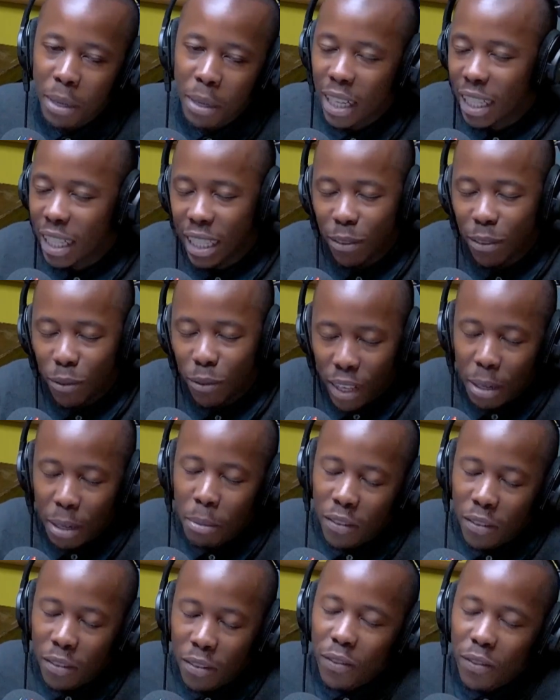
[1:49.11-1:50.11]
I mean, it is
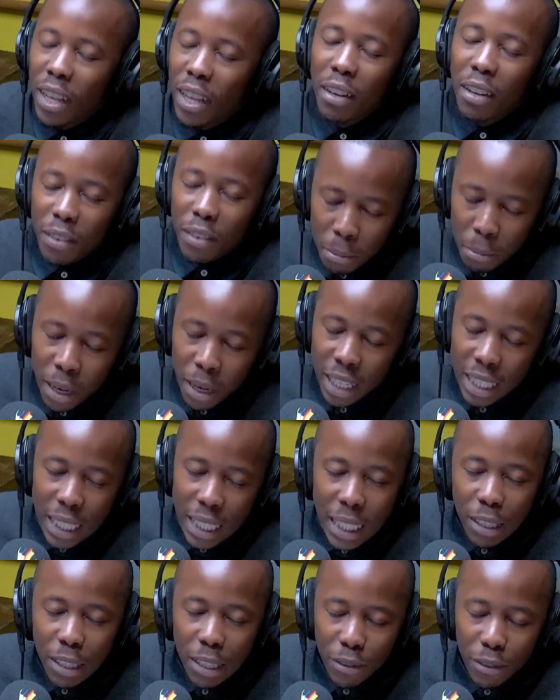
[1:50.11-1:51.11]
very, very, very much
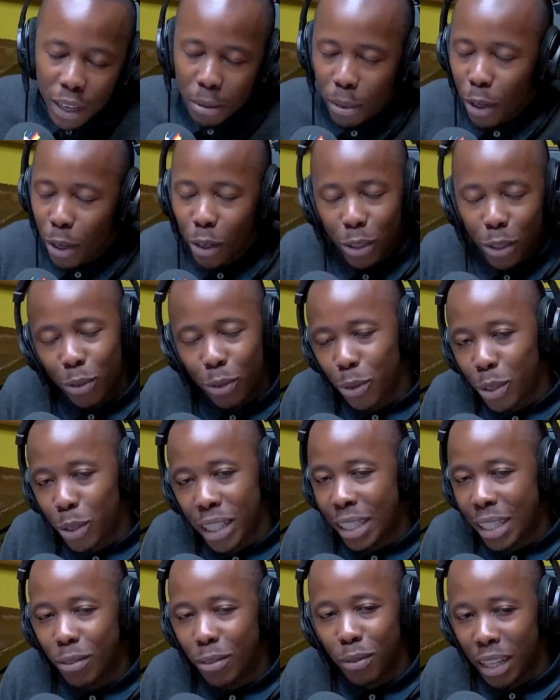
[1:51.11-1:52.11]
justified, because
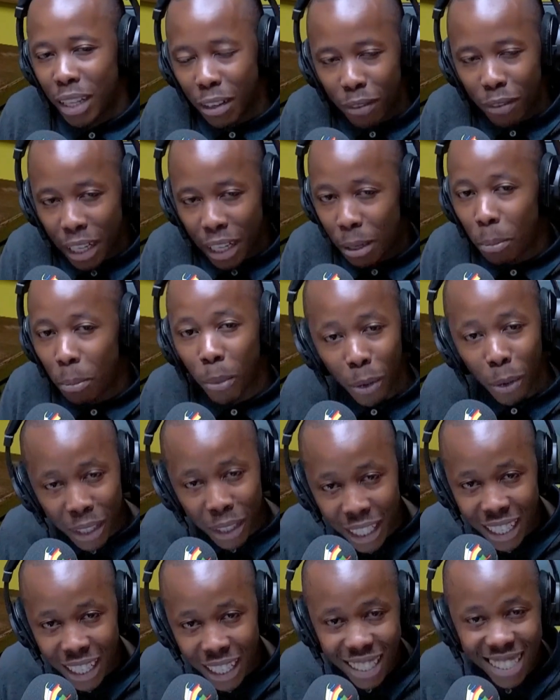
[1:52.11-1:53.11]
food is very, very
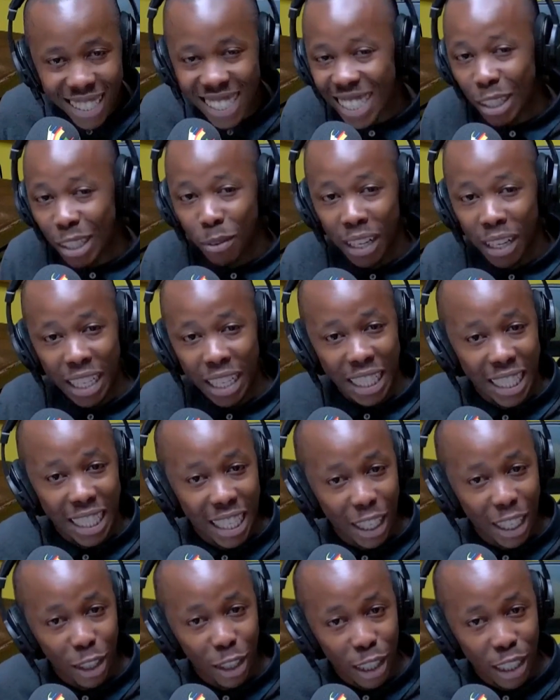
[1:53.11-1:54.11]
important. It is very
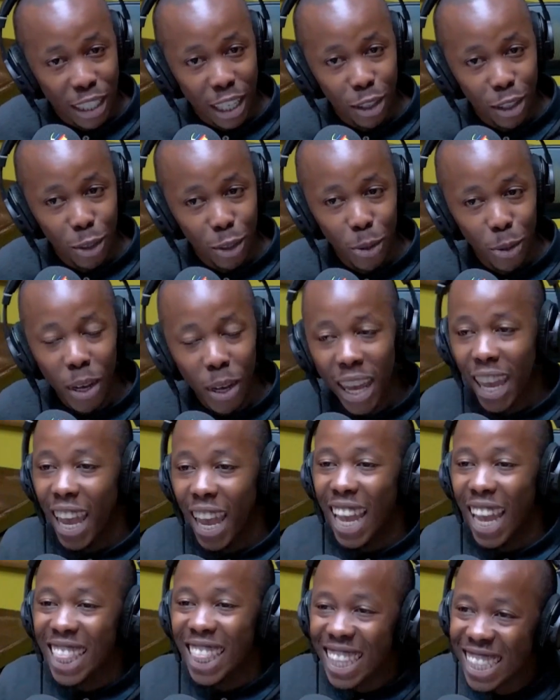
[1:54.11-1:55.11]
essential.
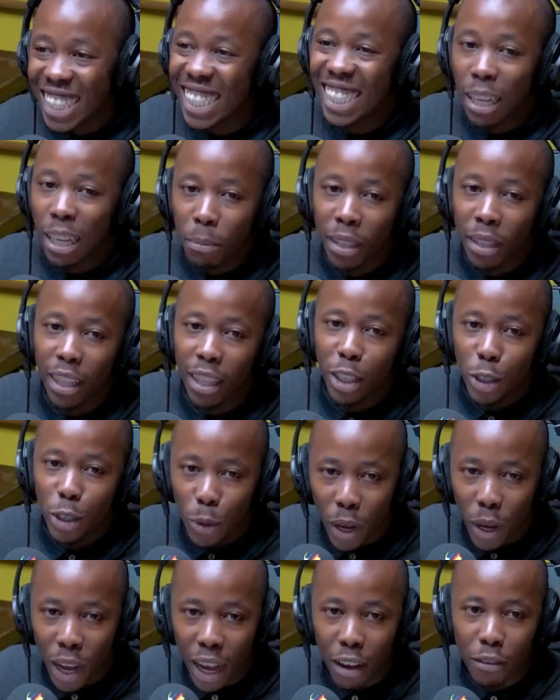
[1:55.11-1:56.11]
And this is something
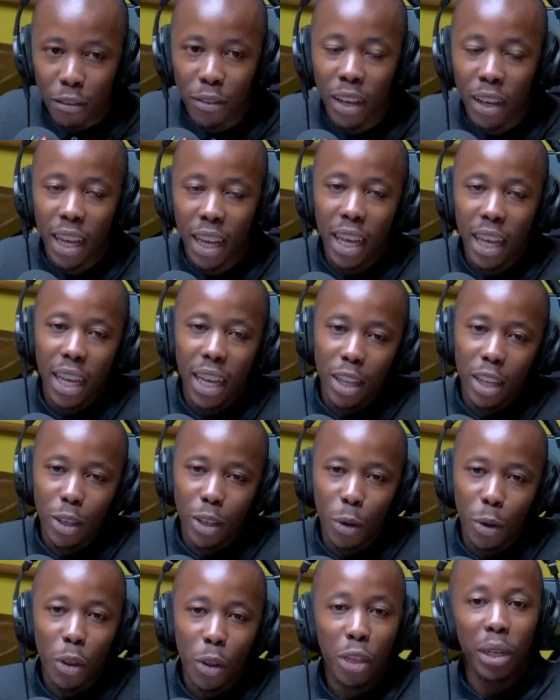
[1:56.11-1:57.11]
that you have,
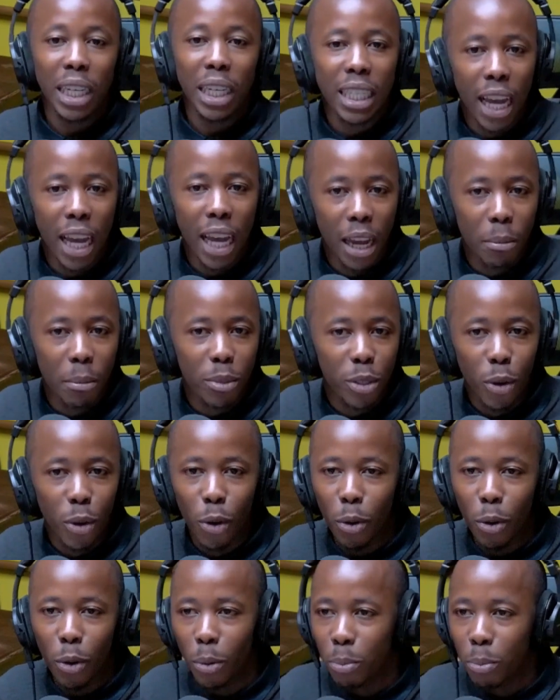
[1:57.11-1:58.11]
you know, three times
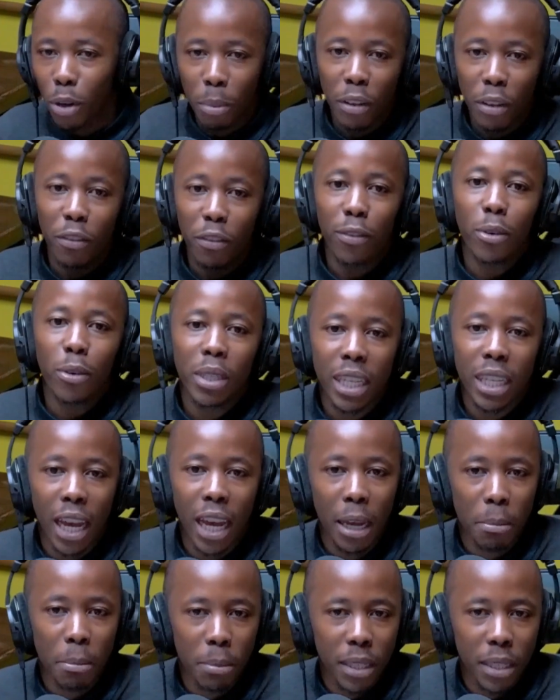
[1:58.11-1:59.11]
or probably four
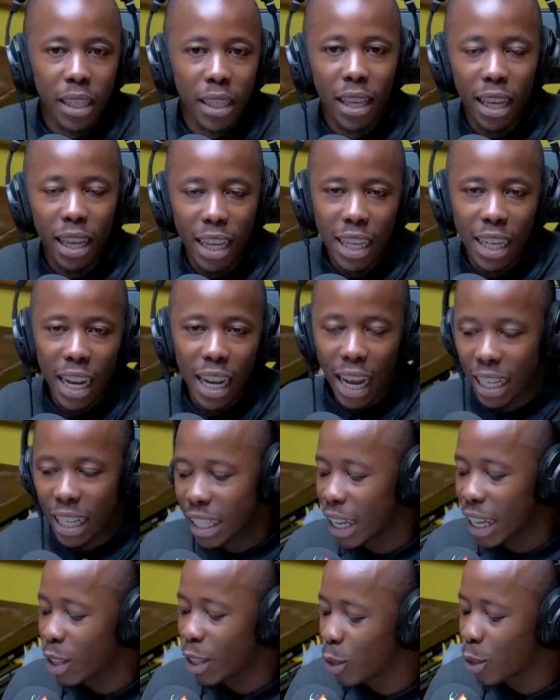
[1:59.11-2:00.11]
times in
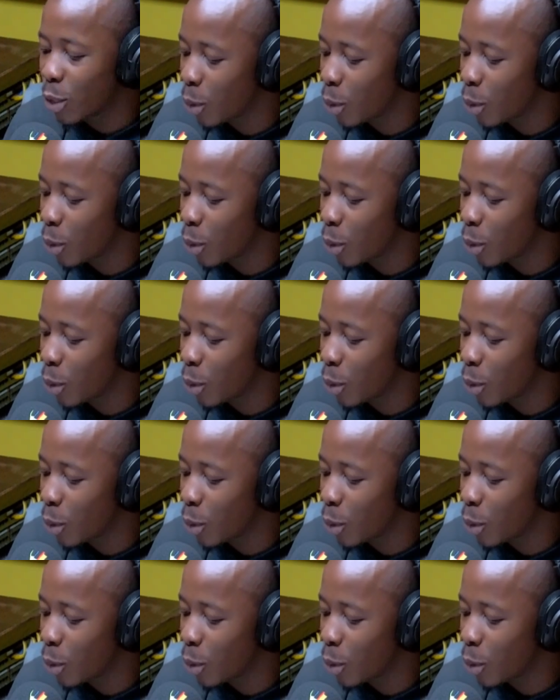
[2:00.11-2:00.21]
a day.